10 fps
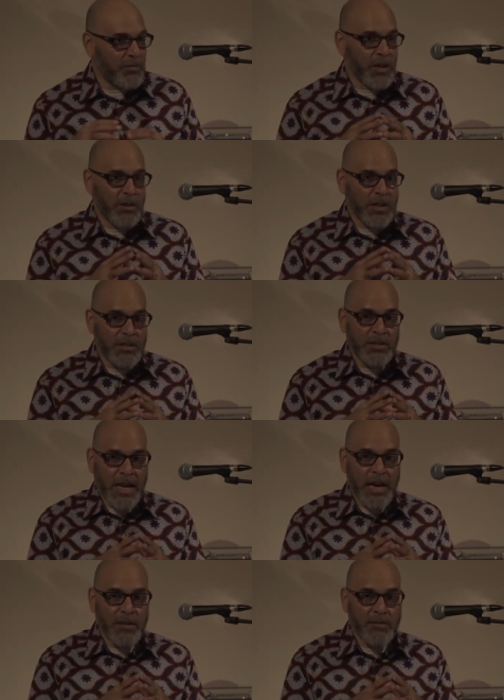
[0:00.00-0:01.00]
if there is
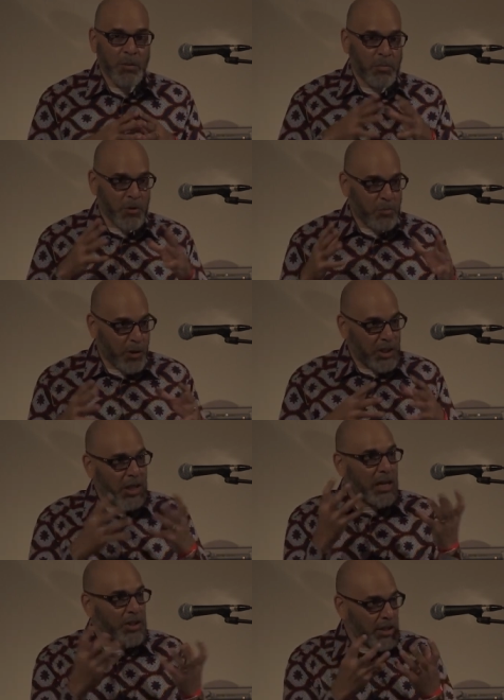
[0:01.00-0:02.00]
not the
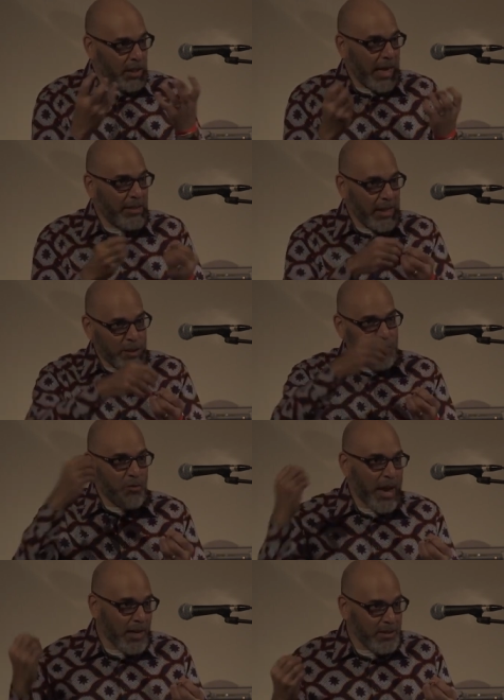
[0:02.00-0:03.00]
production and the
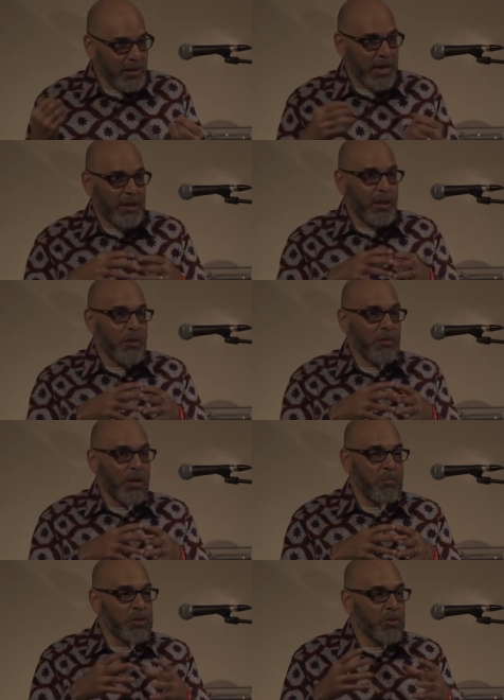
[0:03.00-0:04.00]
extraction and the,
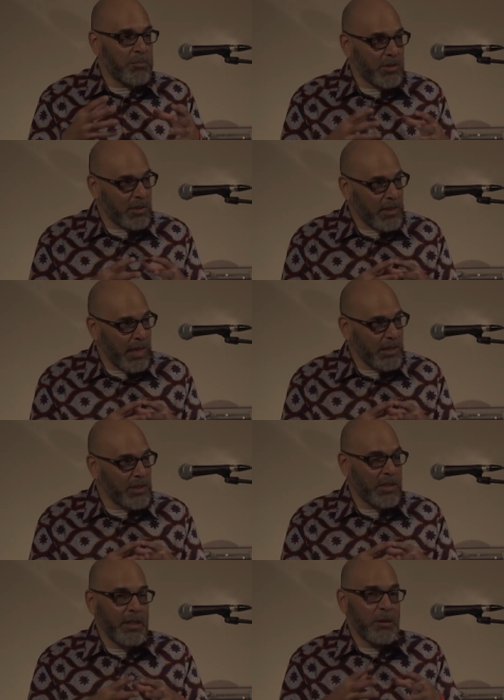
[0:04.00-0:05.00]
the
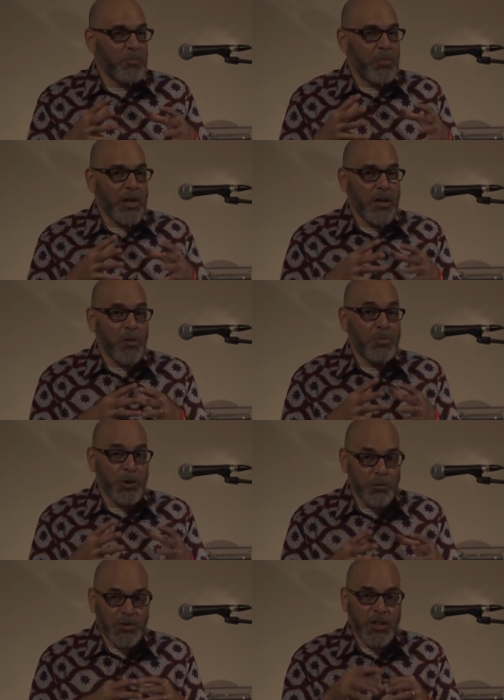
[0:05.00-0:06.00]
misrepresentation and the, the
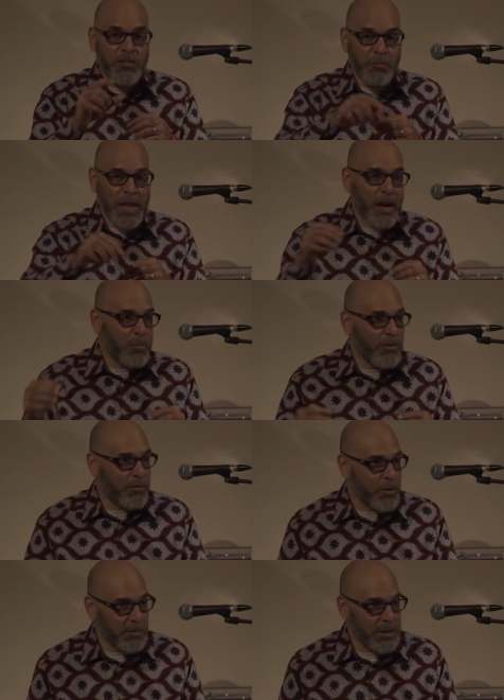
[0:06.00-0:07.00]
abuse of black
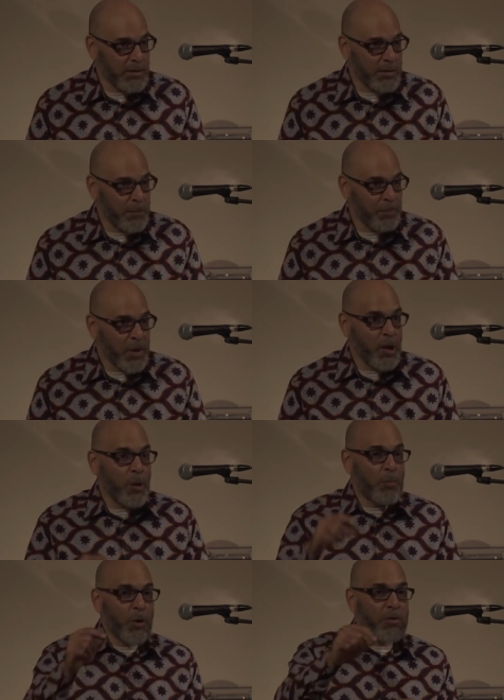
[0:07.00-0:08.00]
performance,
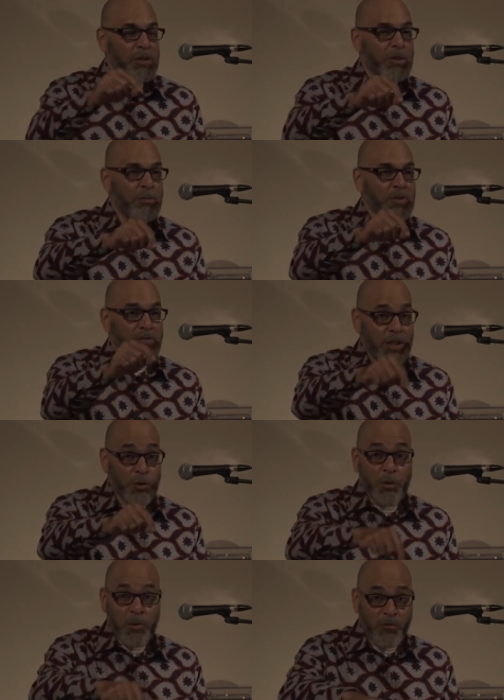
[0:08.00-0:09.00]
both in terms of
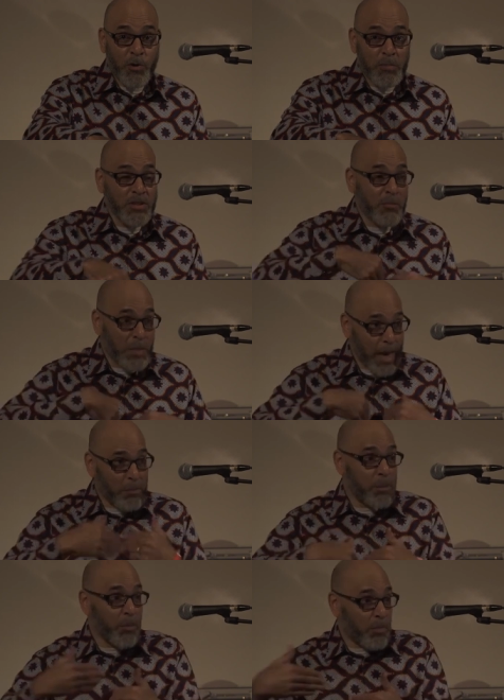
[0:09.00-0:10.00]
literal performance of
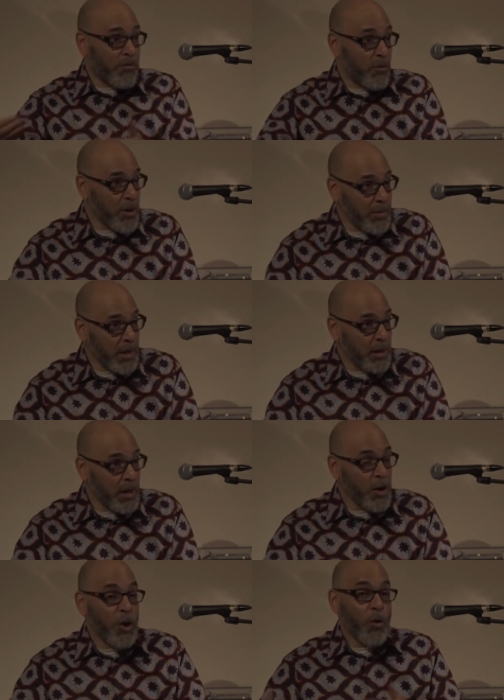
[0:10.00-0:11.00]
black people performing
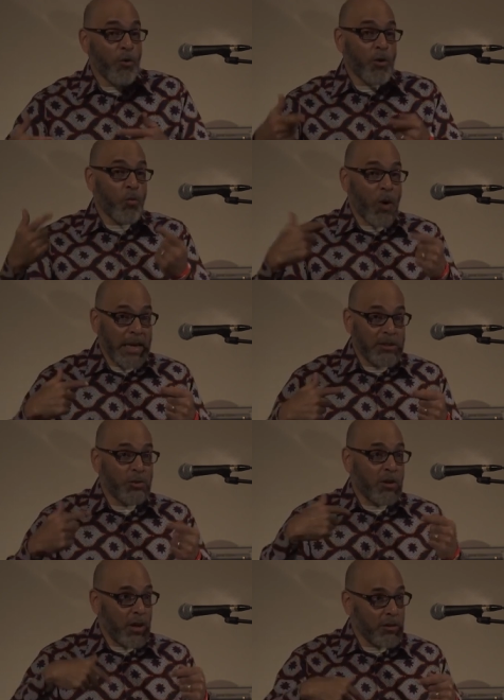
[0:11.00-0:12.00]
or
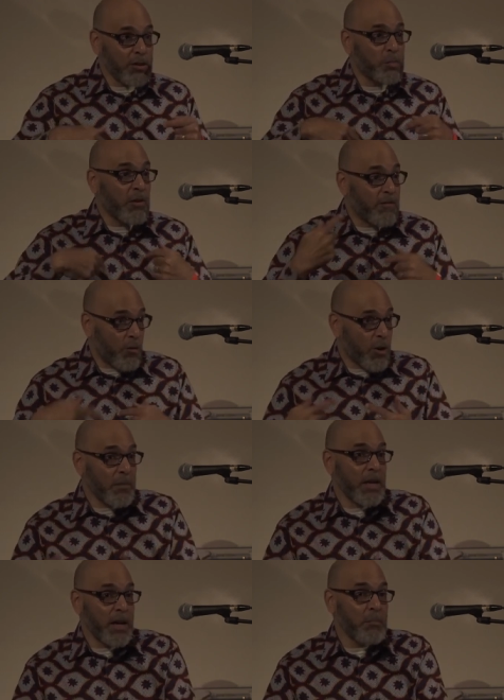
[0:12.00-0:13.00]
whites or others
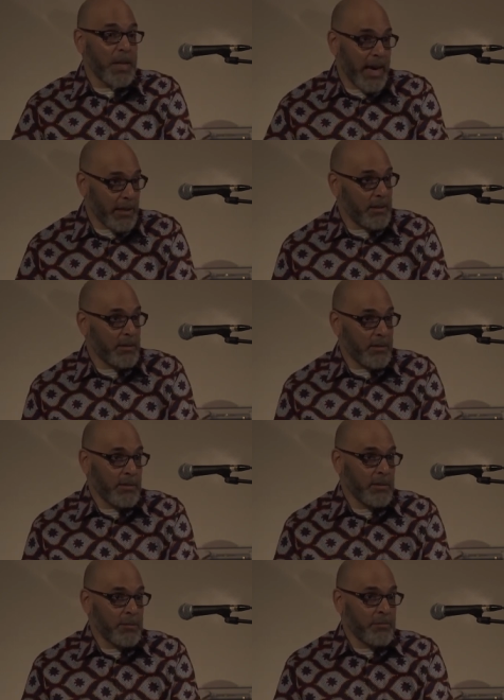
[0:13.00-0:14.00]
performing a blackness.